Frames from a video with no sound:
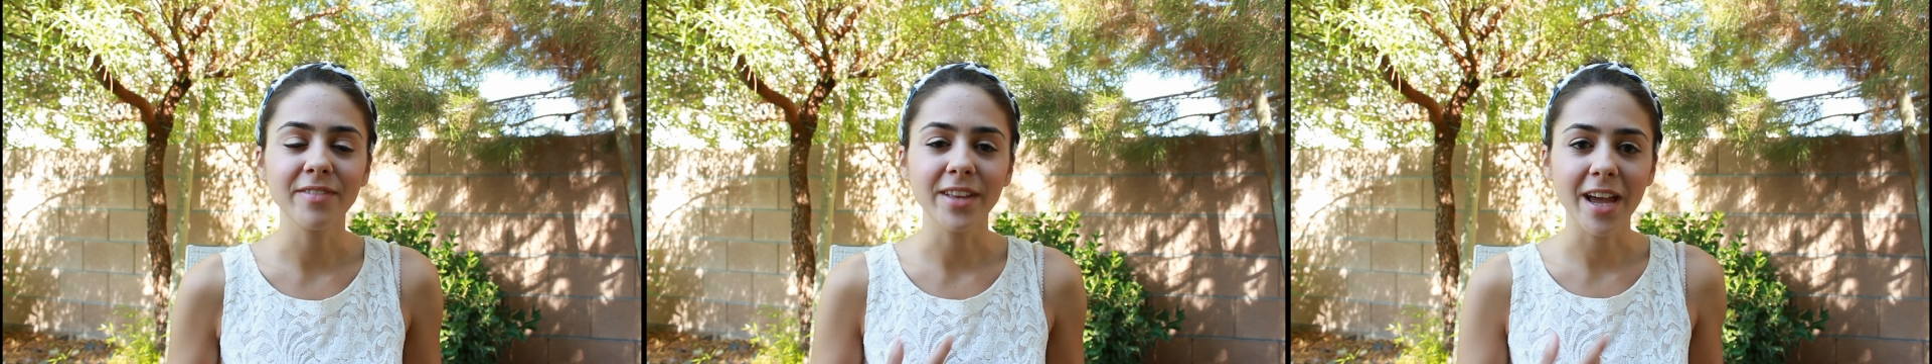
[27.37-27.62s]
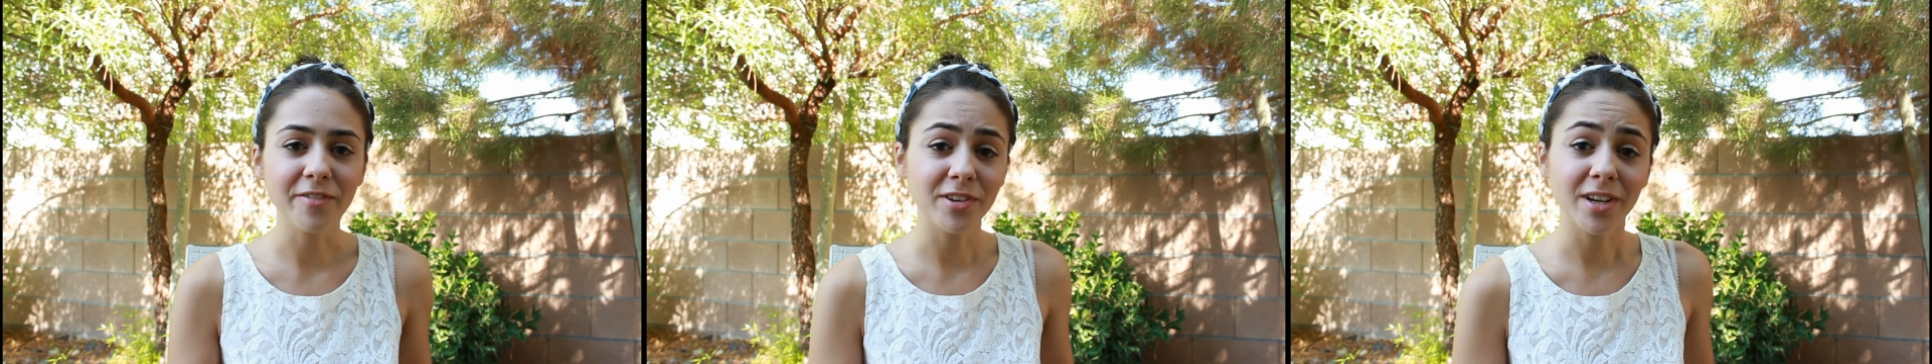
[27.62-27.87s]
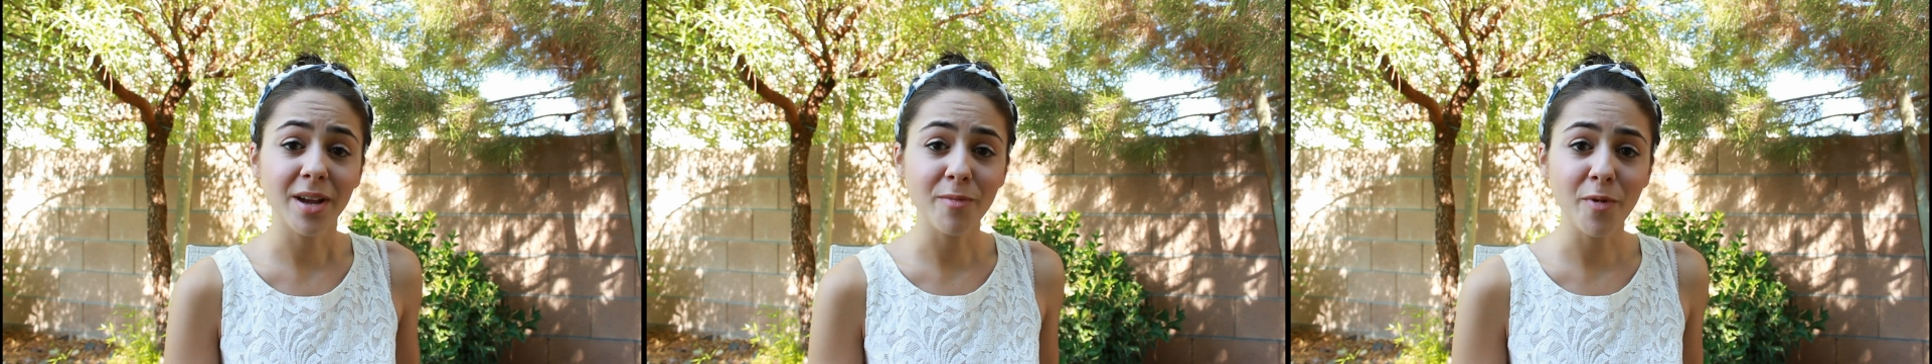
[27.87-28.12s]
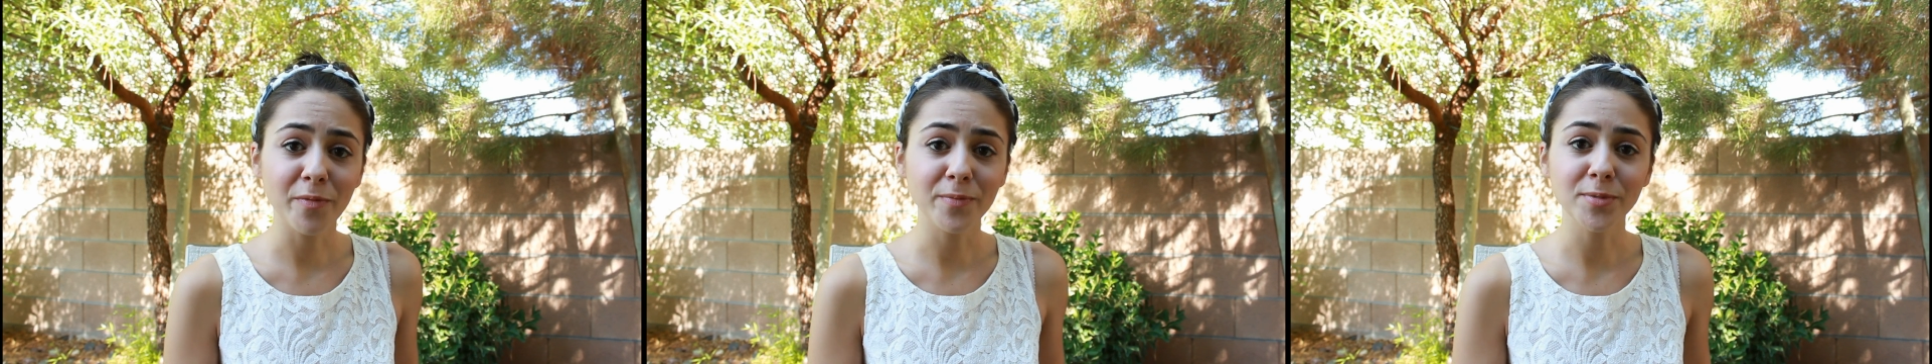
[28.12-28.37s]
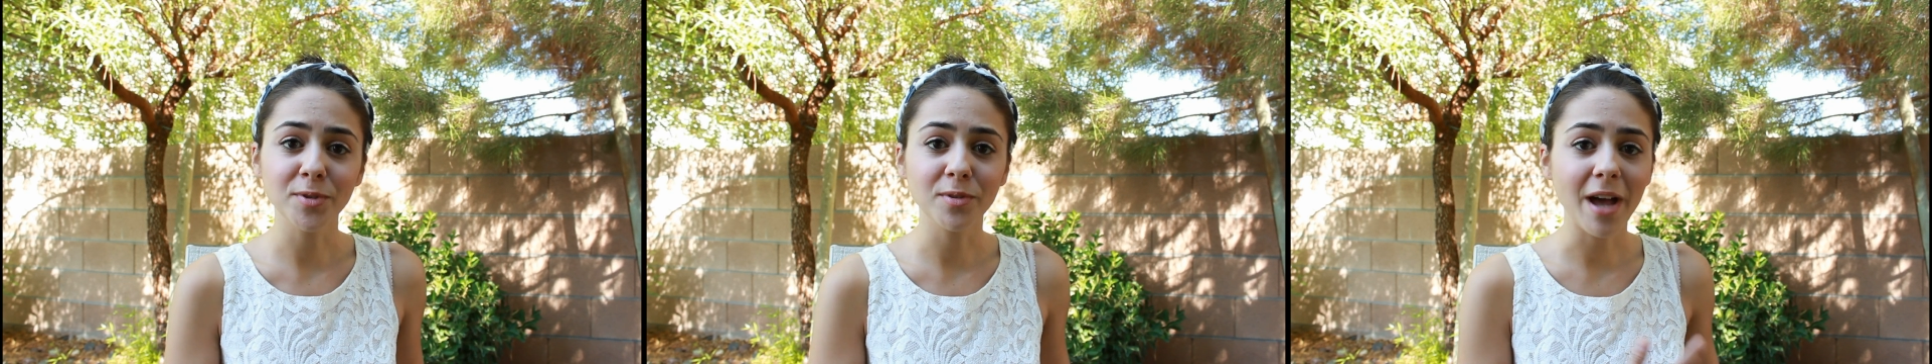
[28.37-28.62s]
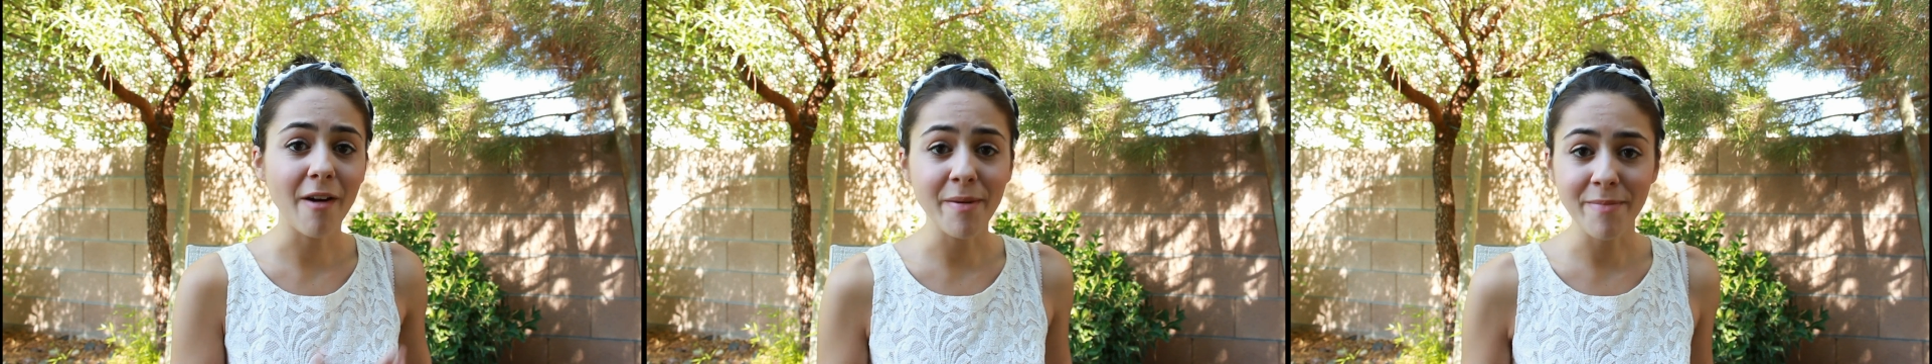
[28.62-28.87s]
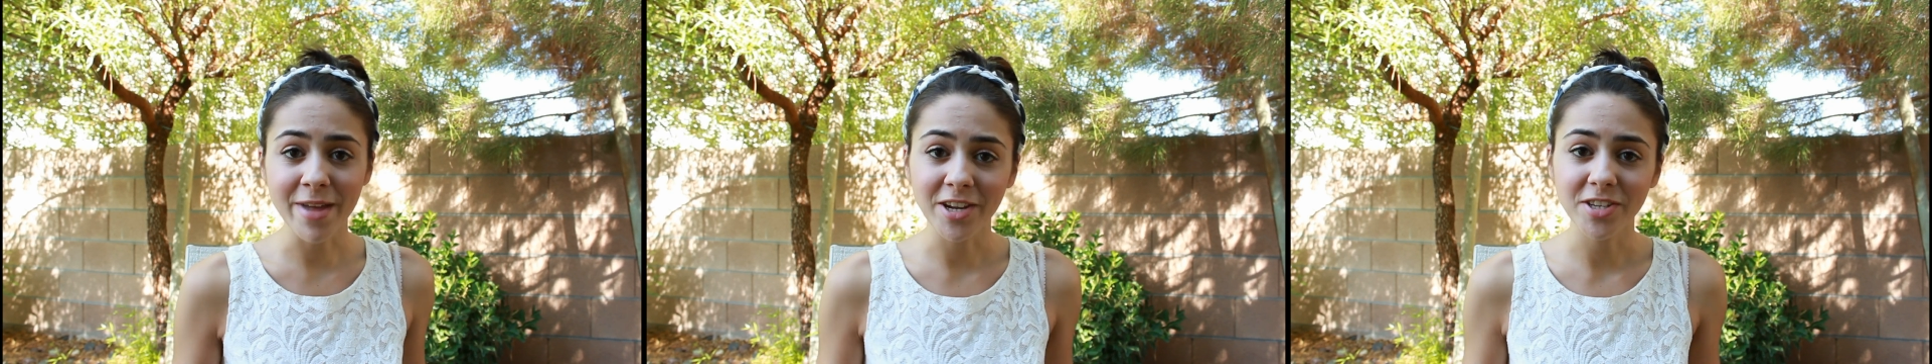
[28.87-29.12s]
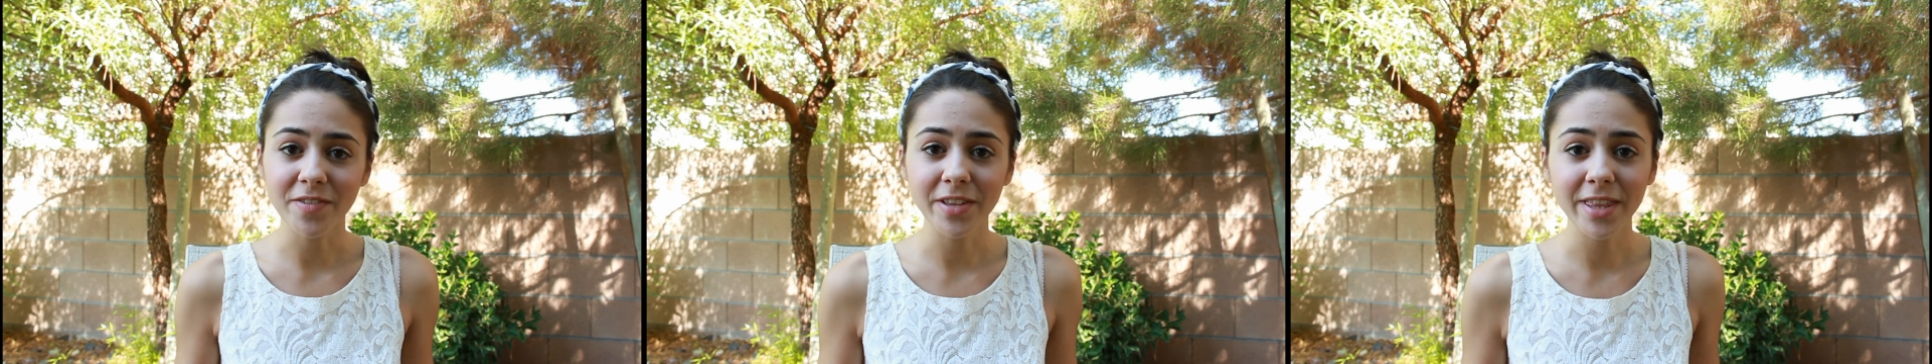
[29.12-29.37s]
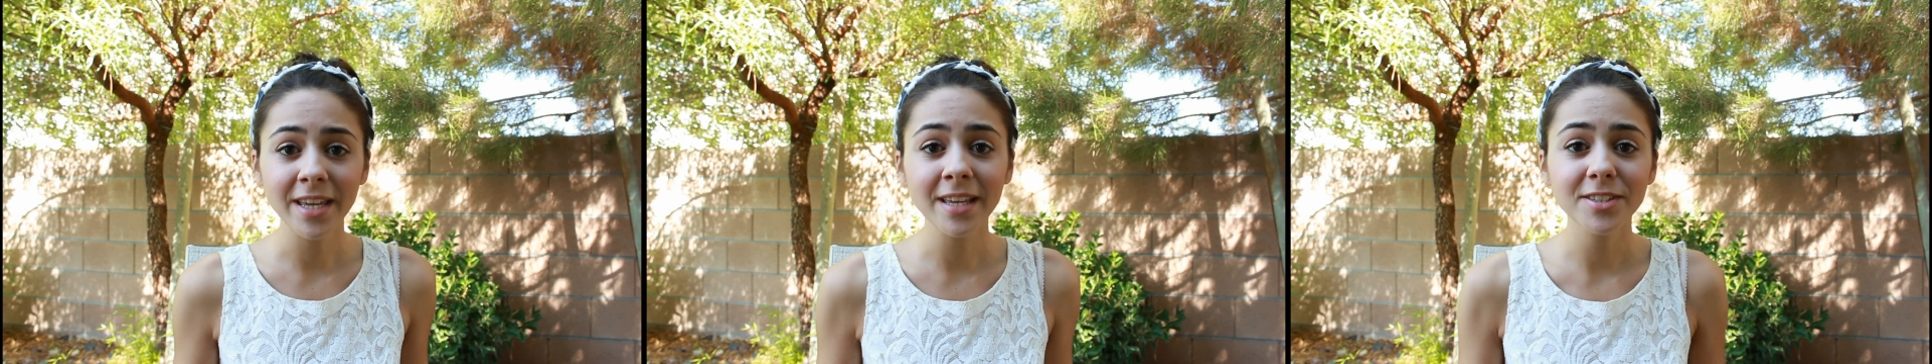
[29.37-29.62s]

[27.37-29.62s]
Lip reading: like after I come home from school, how I manage everything.